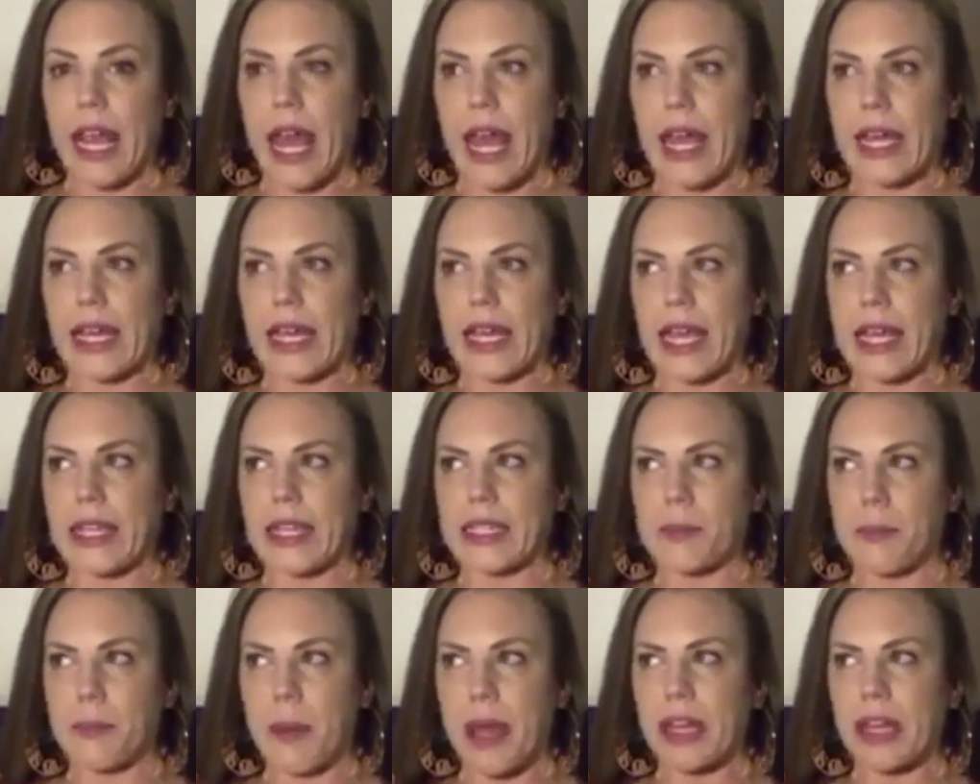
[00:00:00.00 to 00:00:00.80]
And
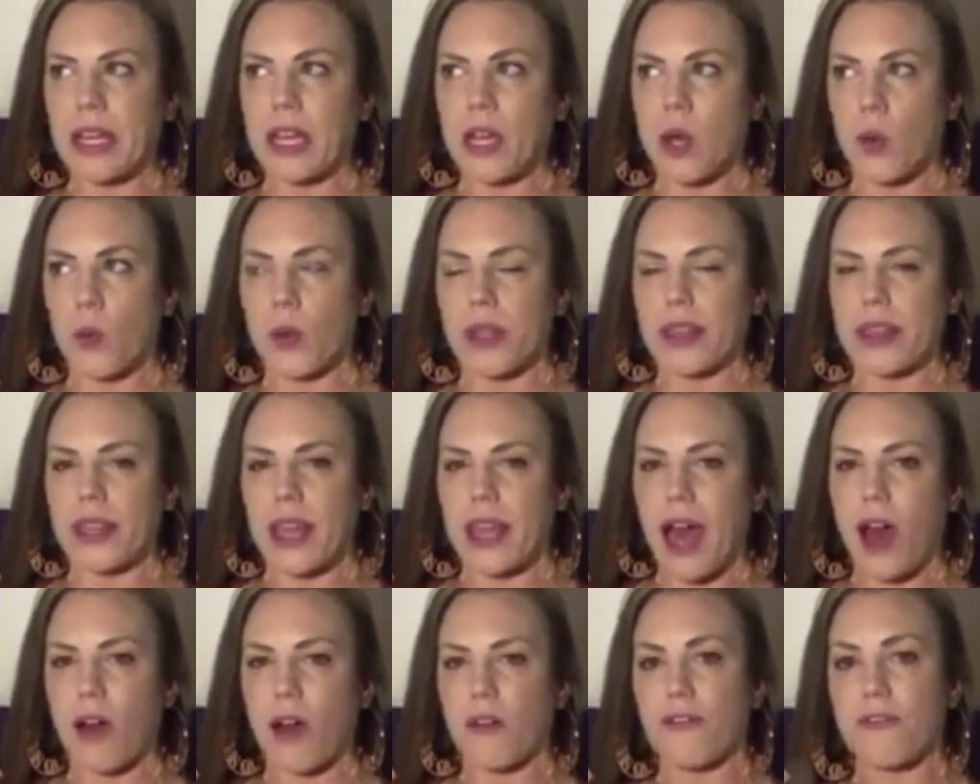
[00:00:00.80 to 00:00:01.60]
depending on
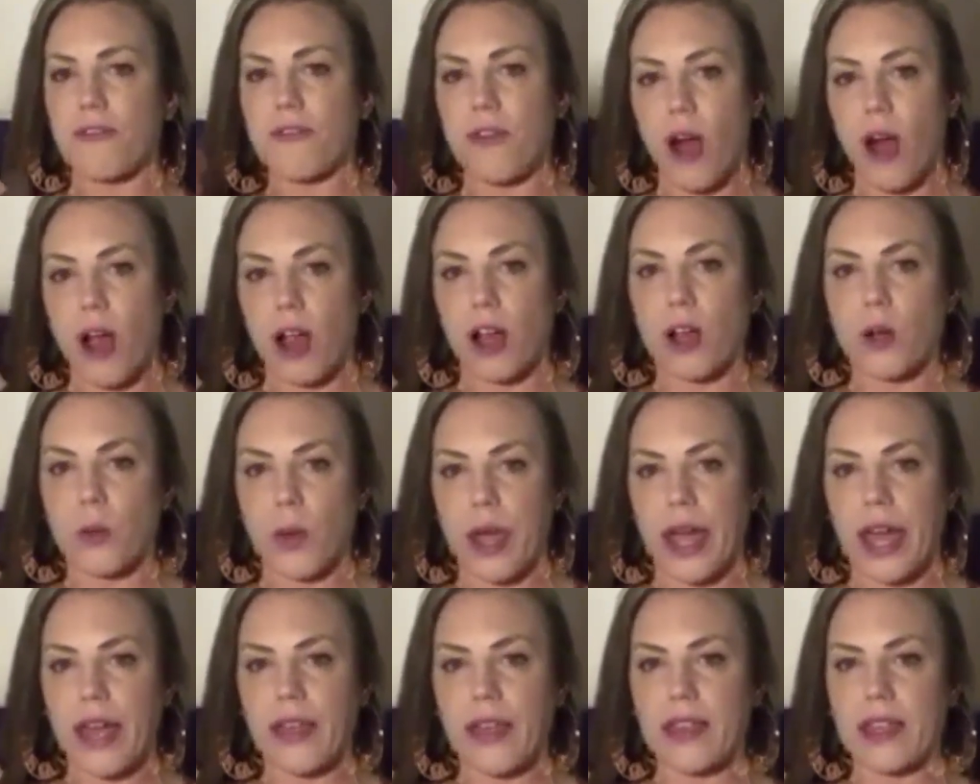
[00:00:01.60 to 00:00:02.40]
how far
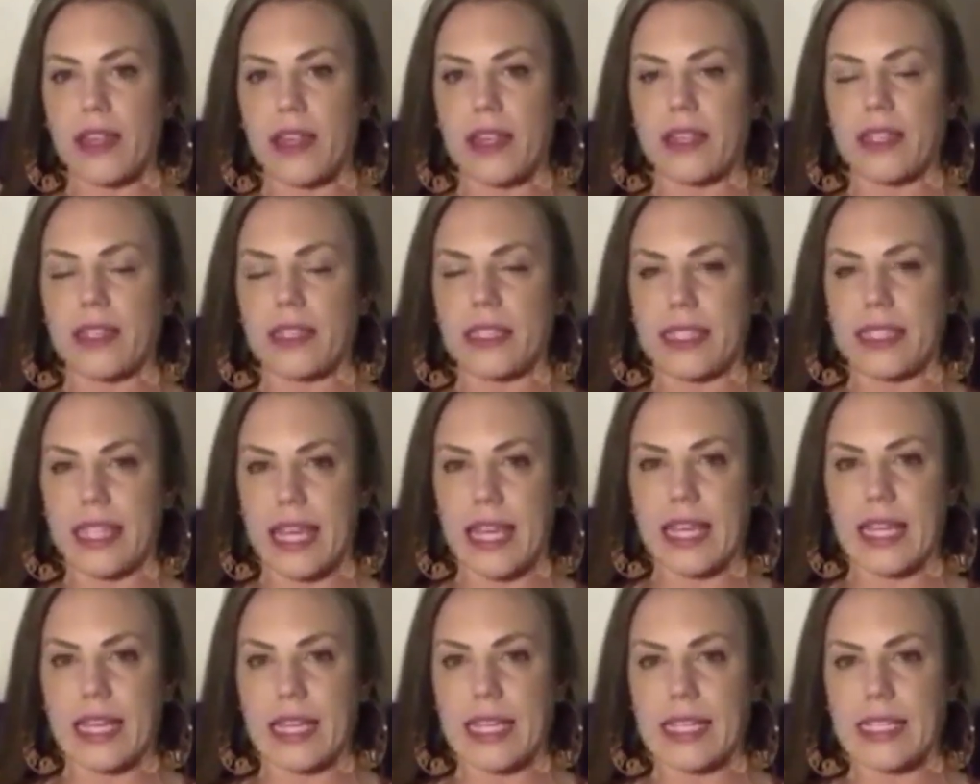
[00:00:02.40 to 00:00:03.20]
away the
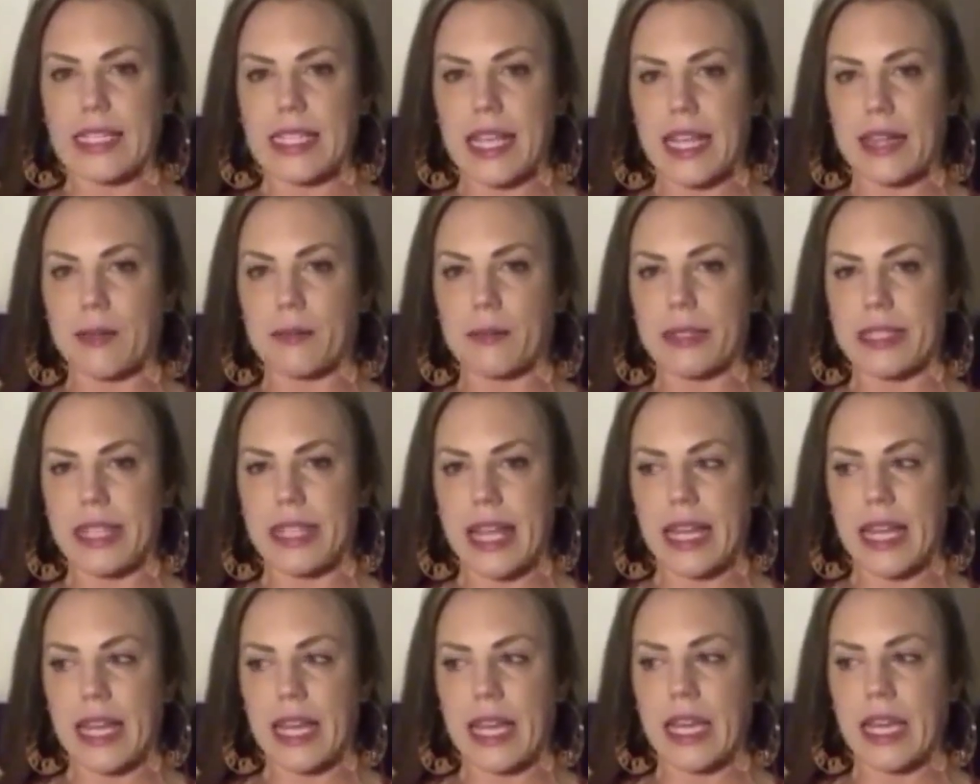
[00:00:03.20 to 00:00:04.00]
date is that I'm
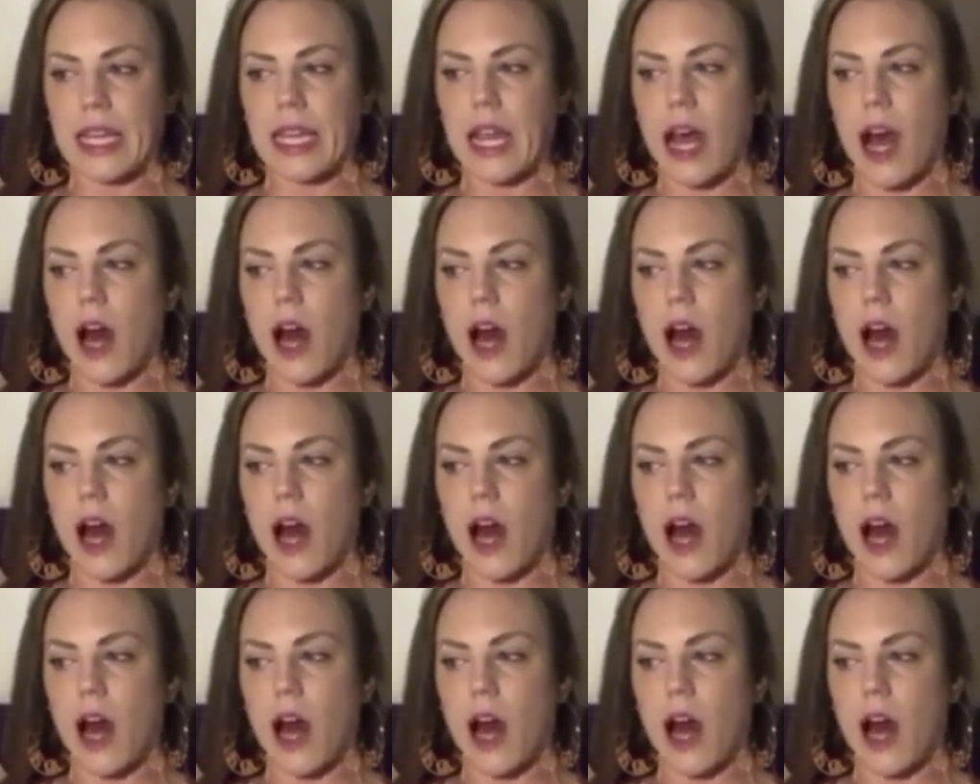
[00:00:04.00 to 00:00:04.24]
setting it,